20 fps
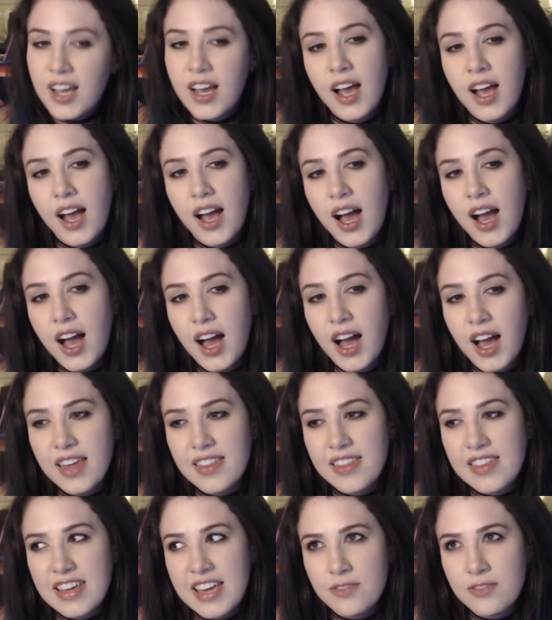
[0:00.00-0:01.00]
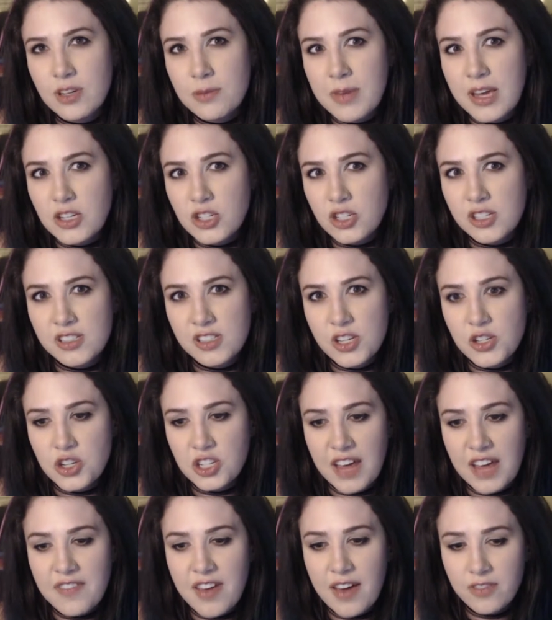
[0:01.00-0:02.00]
I think every major decision
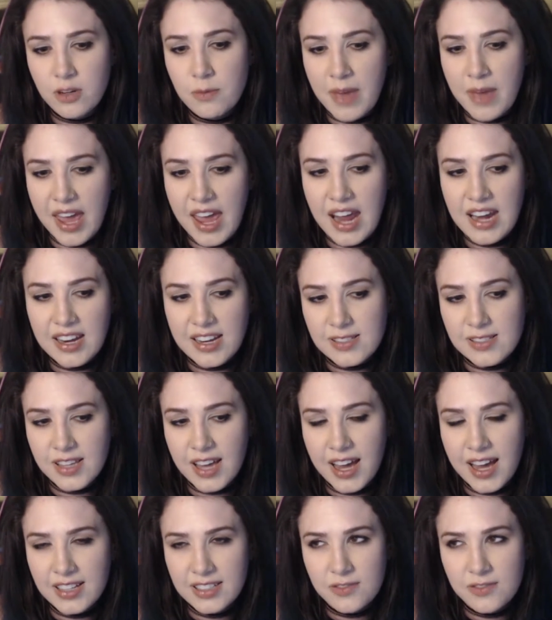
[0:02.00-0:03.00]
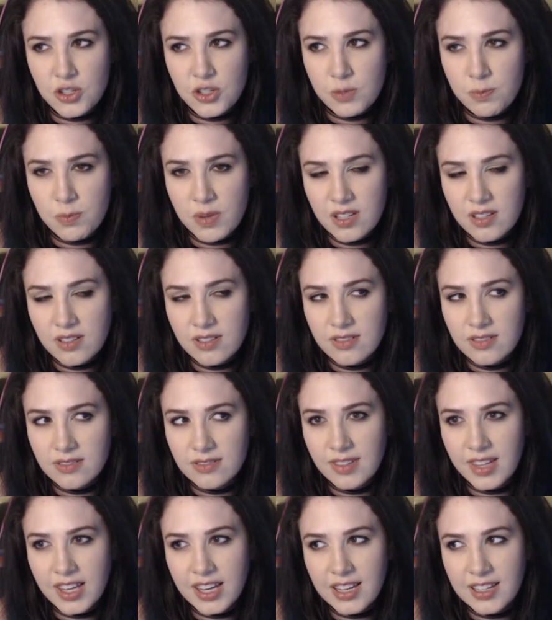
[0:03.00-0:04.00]
I've ever made has kind of just been
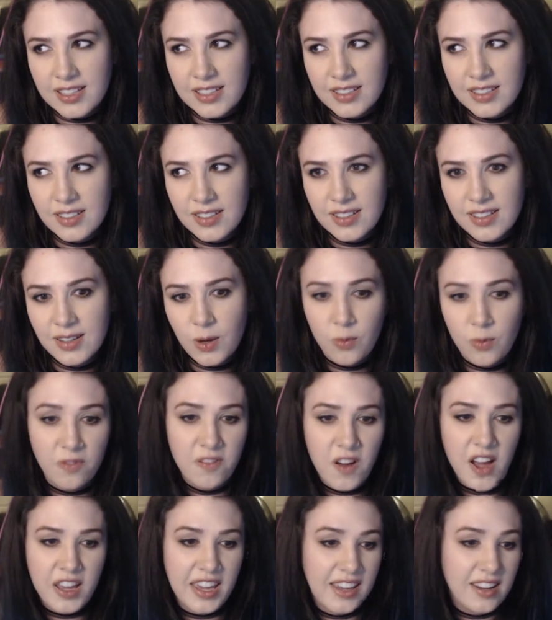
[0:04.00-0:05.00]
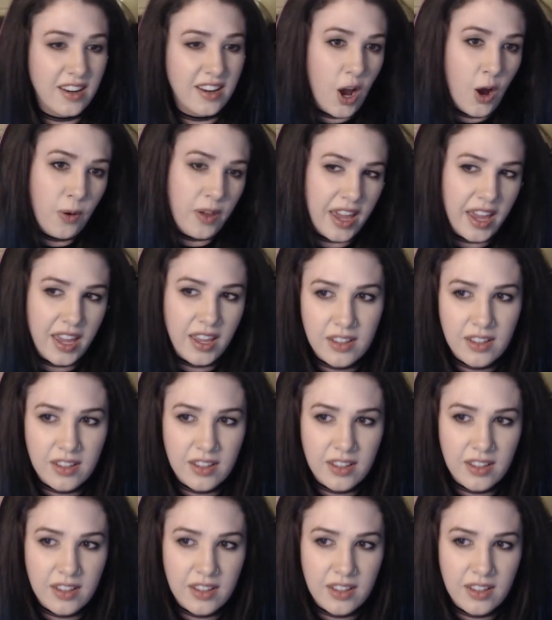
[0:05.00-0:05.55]
like, fuck it, okay.